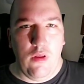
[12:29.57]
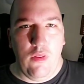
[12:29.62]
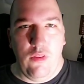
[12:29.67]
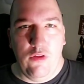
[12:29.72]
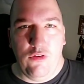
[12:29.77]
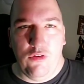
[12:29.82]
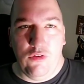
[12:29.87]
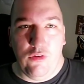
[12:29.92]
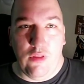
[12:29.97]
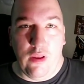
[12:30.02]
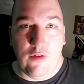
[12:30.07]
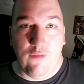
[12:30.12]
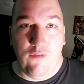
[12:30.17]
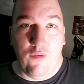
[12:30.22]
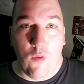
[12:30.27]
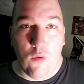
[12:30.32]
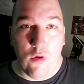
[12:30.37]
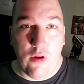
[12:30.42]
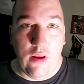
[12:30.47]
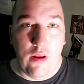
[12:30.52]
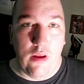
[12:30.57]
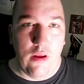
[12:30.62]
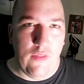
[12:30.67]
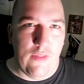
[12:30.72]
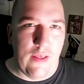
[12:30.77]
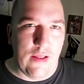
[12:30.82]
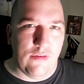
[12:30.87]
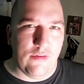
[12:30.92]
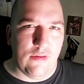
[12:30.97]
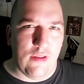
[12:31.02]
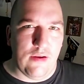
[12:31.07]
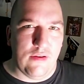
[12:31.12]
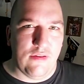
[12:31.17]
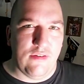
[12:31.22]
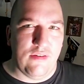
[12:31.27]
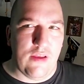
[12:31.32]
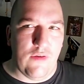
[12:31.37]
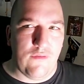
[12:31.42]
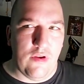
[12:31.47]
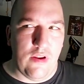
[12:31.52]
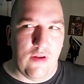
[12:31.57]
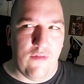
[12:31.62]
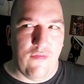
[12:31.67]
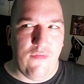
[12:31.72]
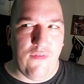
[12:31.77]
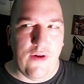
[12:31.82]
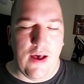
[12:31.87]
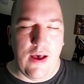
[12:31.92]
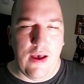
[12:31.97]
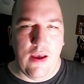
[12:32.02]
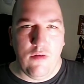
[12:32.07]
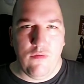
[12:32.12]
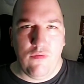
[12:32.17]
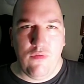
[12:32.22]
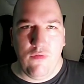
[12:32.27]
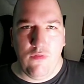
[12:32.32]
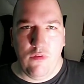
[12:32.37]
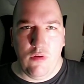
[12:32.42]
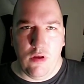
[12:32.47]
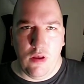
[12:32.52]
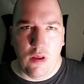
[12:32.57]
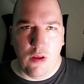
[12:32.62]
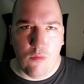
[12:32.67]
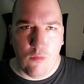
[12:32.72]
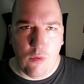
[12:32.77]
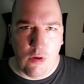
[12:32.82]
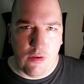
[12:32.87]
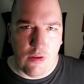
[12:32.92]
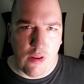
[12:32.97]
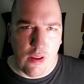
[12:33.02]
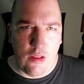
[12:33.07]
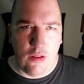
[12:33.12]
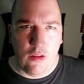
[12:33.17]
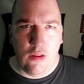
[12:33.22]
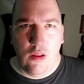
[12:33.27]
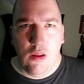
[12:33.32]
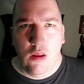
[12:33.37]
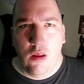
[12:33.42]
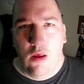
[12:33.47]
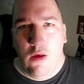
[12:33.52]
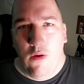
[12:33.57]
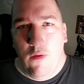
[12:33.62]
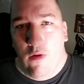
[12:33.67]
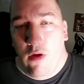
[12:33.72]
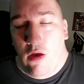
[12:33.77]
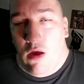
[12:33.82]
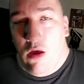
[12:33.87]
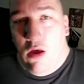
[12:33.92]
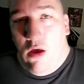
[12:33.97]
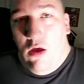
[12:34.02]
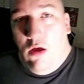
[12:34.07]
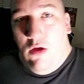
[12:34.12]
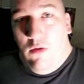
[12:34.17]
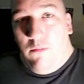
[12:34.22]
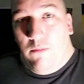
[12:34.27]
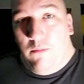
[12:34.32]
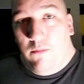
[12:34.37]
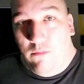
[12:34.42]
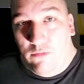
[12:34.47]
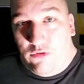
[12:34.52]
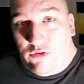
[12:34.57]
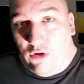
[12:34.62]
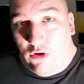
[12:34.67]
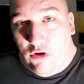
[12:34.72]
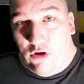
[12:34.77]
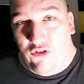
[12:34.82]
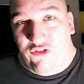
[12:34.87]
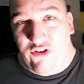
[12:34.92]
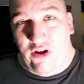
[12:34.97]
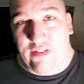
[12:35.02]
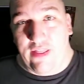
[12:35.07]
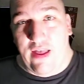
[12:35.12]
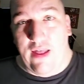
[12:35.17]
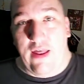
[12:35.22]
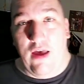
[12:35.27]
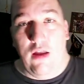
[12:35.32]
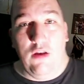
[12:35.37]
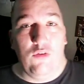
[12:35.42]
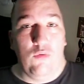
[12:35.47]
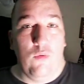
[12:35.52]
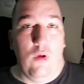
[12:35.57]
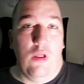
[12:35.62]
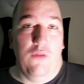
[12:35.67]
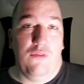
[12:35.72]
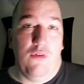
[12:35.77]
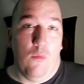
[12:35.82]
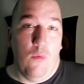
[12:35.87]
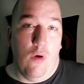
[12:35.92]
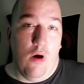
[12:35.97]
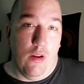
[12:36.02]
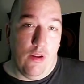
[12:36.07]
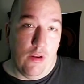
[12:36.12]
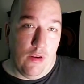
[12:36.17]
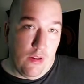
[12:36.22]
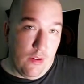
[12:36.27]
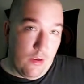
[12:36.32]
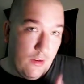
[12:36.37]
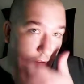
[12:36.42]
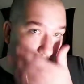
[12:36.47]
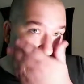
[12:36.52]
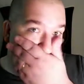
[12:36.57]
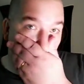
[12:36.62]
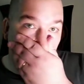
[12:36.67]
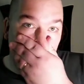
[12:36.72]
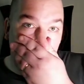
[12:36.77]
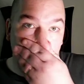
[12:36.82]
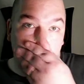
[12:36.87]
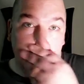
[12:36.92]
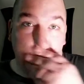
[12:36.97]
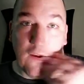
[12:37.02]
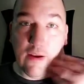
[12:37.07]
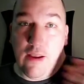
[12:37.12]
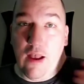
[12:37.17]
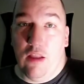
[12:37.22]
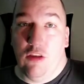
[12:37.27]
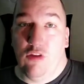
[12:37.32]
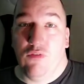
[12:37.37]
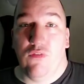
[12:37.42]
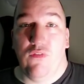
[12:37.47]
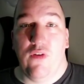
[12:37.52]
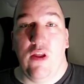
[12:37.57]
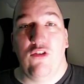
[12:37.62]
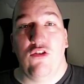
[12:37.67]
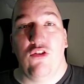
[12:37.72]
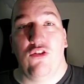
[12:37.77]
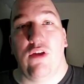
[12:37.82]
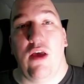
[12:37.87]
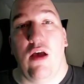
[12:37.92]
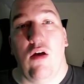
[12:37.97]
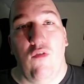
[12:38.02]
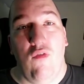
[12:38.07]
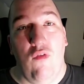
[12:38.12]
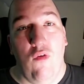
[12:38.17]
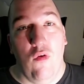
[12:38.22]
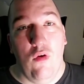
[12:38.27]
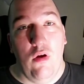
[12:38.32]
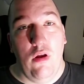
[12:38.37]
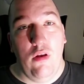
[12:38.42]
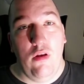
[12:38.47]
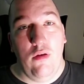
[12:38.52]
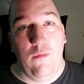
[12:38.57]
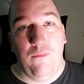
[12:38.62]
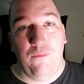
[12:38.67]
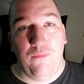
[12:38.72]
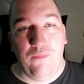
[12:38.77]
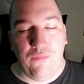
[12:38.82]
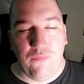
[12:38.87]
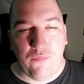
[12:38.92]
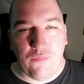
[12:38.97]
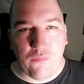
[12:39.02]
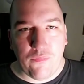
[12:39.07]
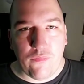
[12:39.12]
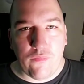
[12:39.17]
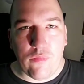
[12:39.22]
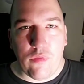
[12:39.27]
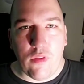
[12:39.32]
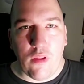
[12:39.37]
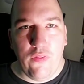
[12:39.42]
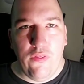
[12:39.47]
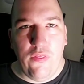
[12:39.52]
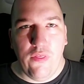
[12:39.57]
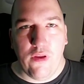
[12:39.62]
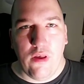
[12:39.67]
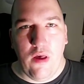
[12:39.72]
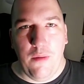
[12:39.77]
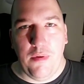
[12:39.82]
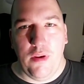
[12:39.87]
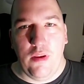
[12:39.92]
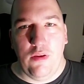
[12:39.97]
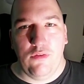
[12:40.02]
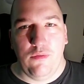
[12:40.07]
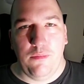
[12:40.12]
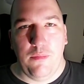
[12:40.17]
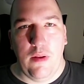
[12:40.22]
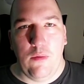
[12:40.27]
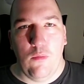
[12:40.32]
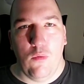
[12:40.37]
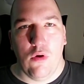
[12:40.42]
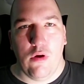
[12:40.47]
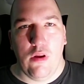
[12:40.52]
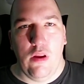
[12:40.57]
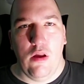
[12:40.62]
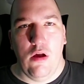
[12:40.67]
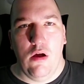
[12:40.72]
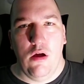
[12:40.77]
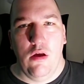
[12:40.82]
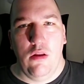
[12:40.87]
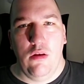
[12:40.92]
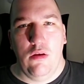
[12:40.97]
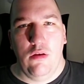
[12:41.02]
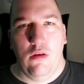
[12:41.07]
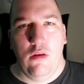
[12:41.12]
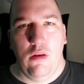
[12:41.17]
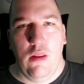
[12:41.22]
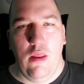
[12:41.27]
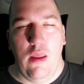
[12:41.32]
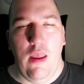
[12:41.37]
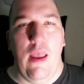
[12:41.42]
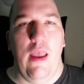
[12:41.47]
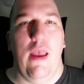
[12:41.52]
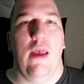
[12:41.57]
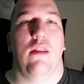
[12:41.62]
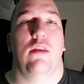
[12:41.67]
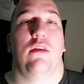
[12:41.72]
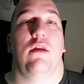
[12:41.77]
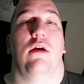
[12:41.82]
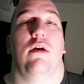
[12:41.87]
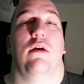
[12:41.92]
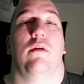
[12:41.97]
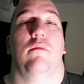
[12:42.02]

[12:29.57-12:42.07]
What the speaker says: This is like 40, and that's like 75 retail. So you could check that out as well if you wanted. There's all kinds of adventures out for it that the company's been working on, and